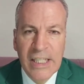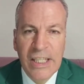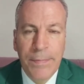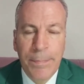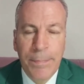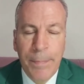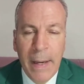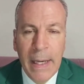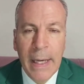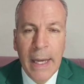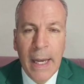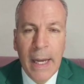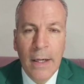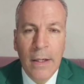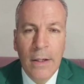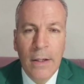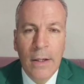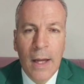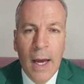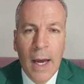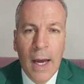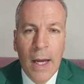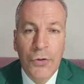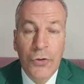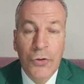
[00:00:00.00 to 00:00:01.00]

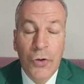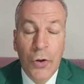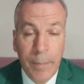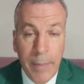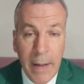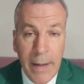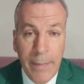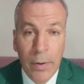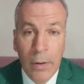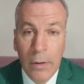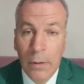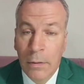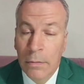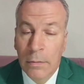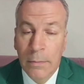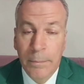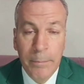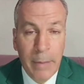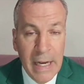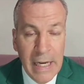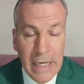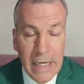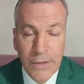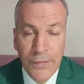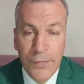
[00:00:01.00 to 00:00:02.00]
speaking to people
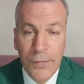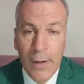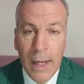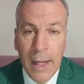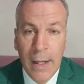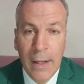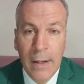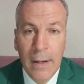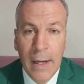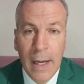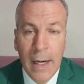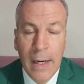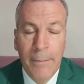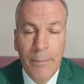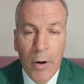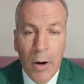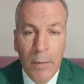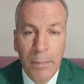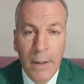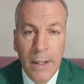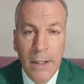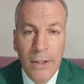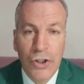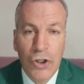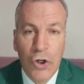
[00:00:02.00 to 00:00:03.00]
peacefully in a
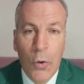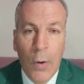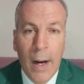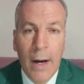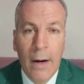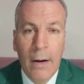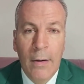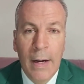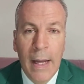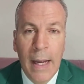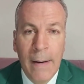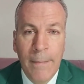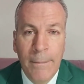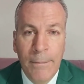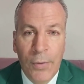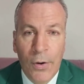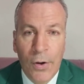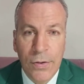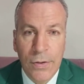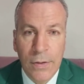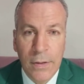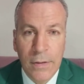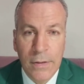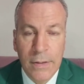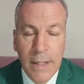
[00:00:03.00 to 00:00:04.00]
public square in
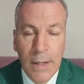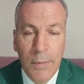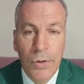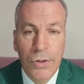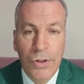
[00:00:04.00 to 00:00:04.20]
Brussels,